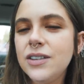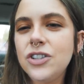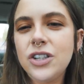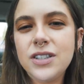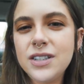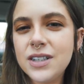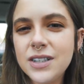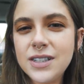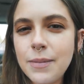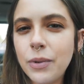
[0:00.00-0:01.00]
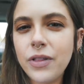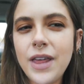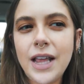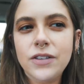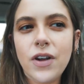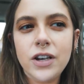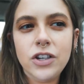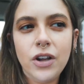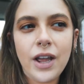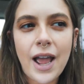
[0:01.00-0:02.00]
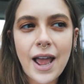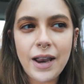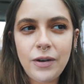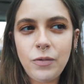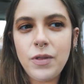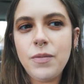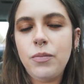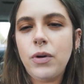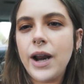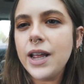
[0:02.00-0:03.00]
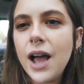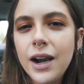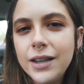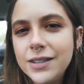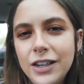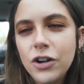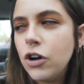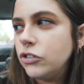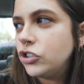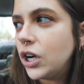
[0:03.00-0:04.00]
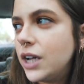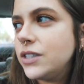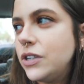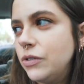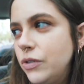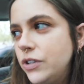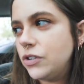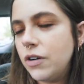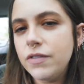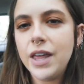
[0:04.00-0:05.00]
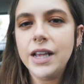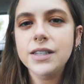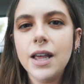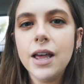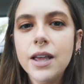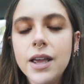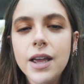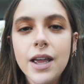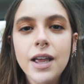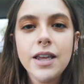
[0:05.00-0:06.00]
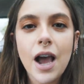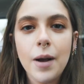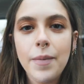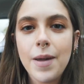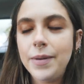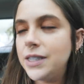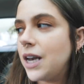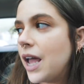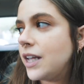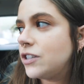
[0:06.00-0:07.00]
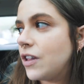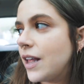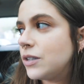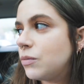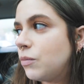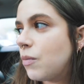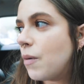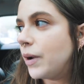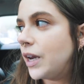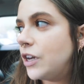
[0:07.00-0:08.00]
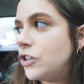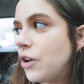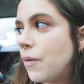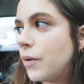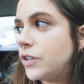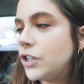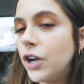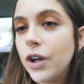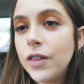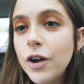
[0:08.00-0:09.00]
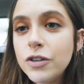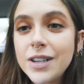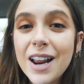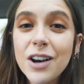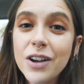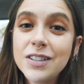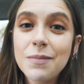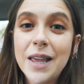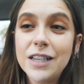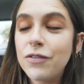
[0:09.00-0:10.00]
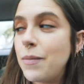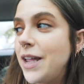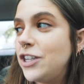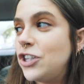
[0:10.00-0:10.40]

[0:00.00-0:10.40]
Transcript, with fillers: just simple things for her to look at and with bright colours and contrast and all the sort of things that young babies like. So that's what we're gonna do. I want to look at those and I'll look at some things for me